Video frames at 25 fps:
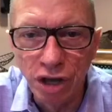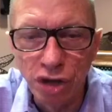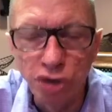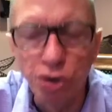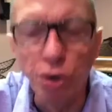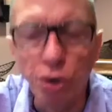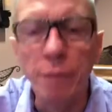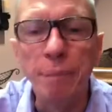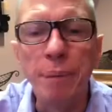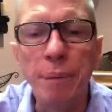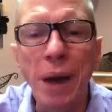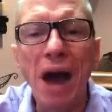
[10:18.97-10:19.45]

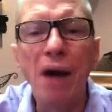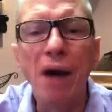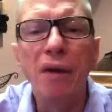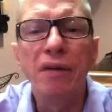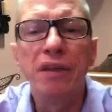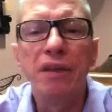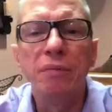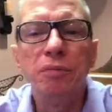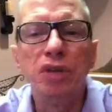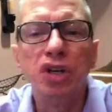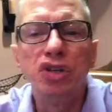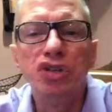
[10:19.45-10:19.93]
to empower
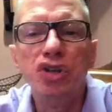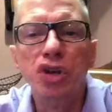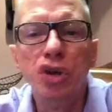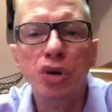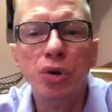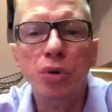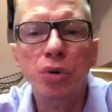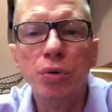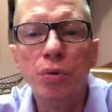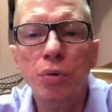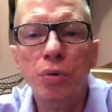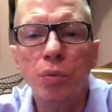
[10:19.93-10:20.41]
them to
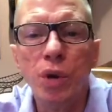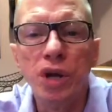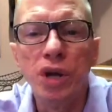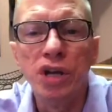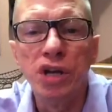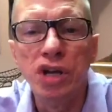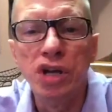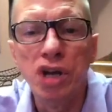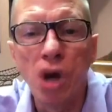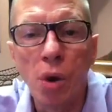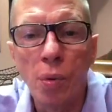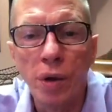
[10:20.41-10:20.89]
do
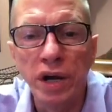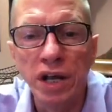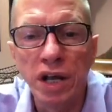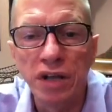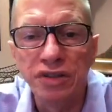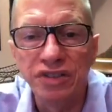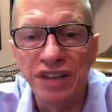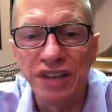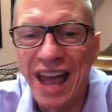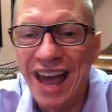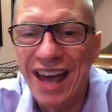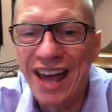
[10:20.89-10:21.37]
what no one
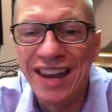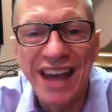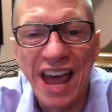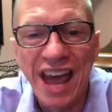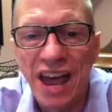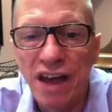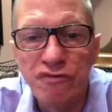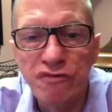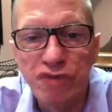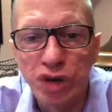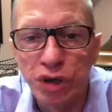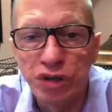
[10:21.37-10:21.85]
else had
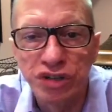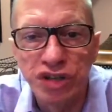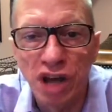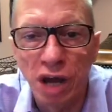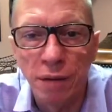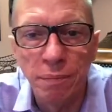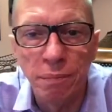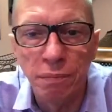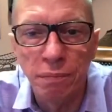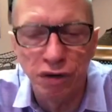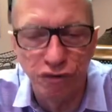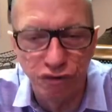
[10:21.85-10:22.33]
ever
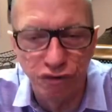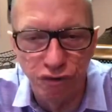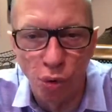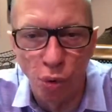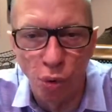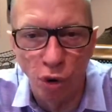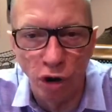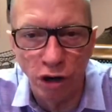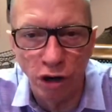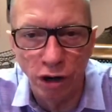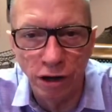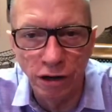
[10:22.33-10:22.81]
done
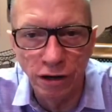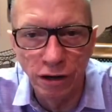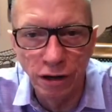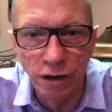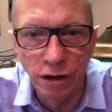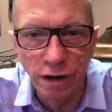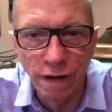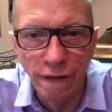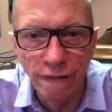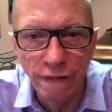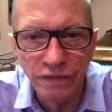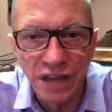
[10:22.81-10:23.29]
before.
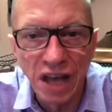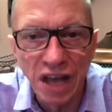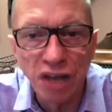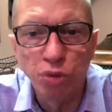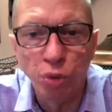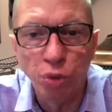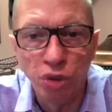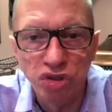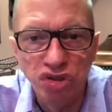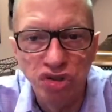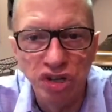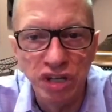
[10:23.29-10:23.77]

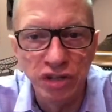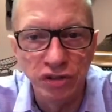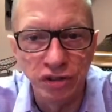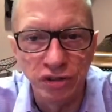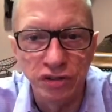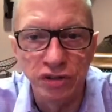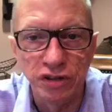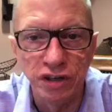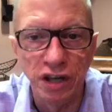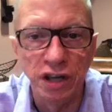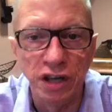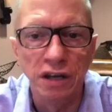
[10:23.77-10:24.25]
That's what
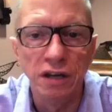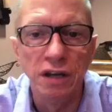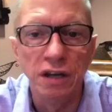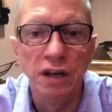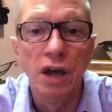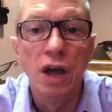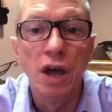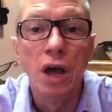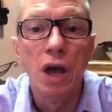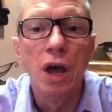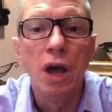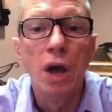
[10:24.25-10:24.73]
Jesus did
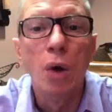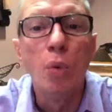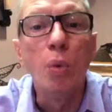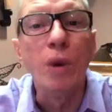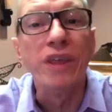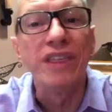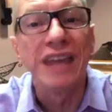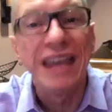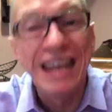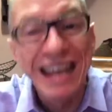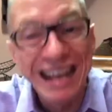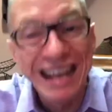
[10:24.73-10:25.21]

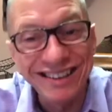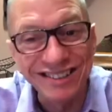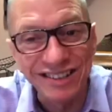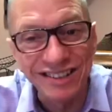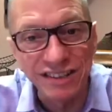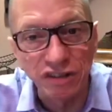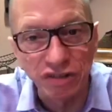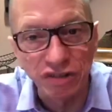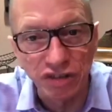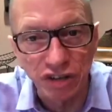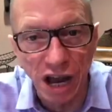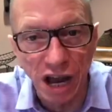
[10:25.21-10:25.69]
with his
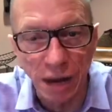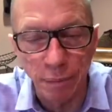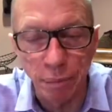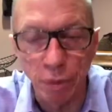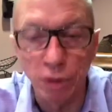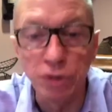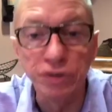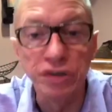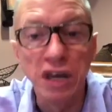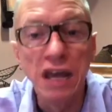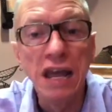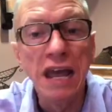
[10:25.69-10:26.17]

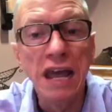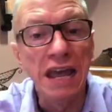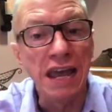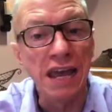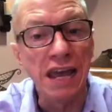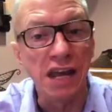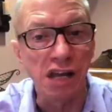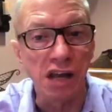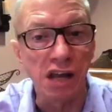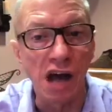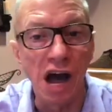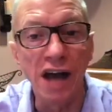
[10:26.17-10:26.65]
disciples,
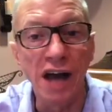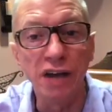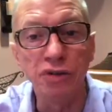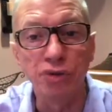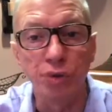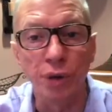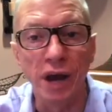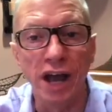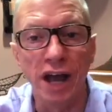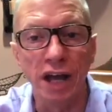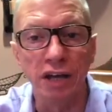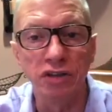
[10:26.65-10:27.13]
in
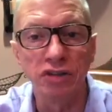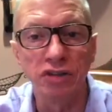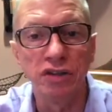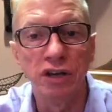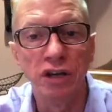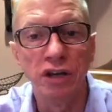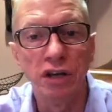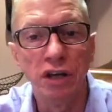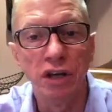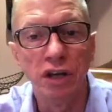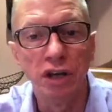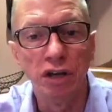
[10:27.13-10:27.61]
contrast
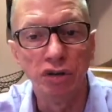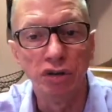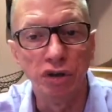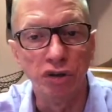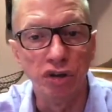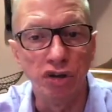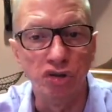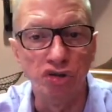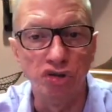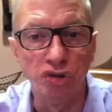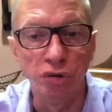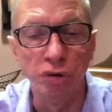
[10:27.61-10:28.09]
to
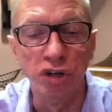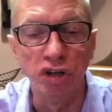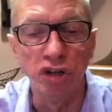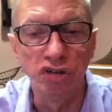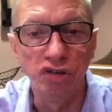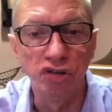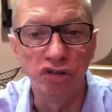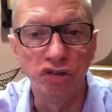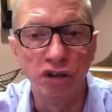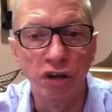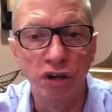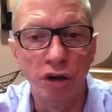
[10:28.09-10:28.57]
the
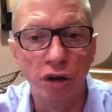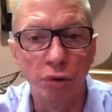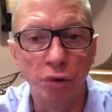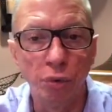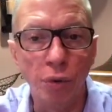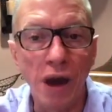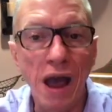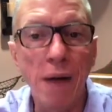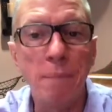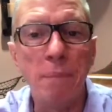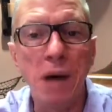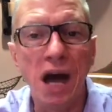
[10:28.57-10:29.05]
Jewish
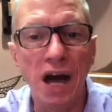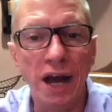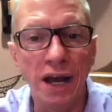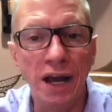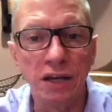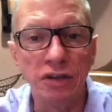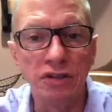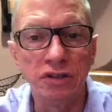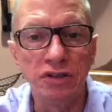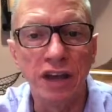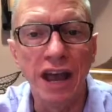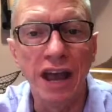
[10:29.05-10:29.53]

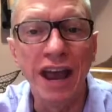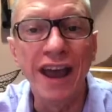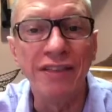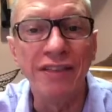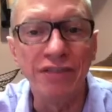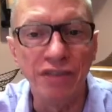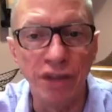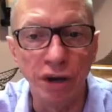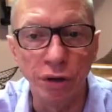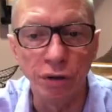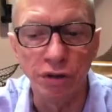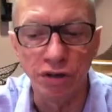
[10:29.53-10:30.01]
rabbis
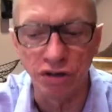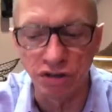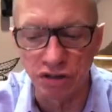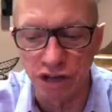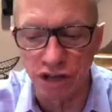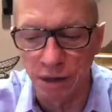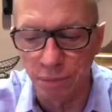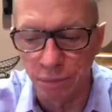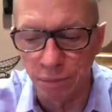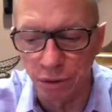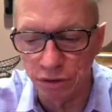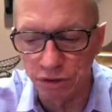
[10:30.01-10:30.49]
and their
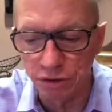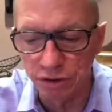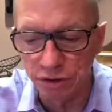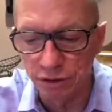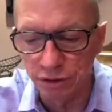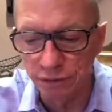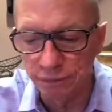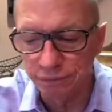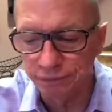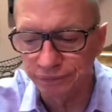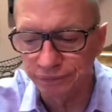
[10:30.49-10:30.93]
disciples.